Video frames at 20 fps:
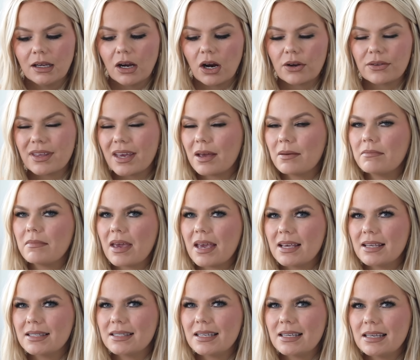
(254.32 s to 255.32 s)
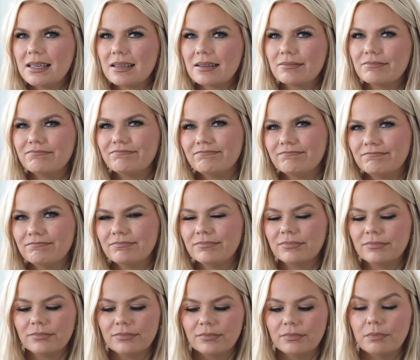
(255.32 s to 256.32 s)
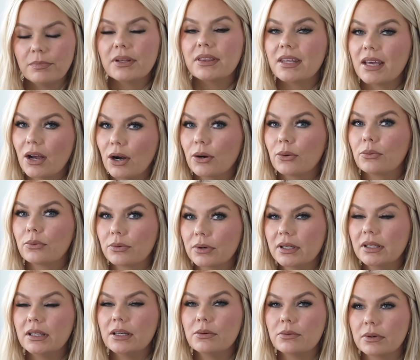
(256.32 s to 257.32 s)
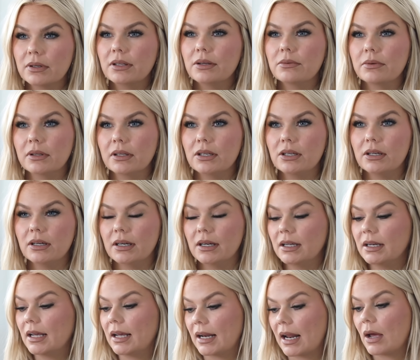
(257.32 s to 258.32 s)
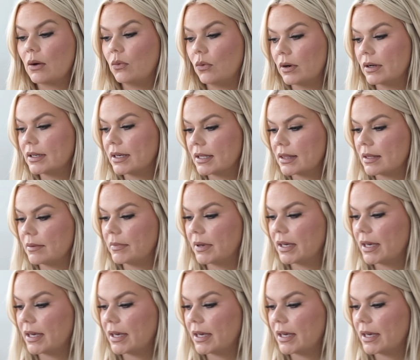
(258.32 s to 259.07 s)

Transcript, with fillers: Are they amazing? Mm but they are really, really, really good and I would get them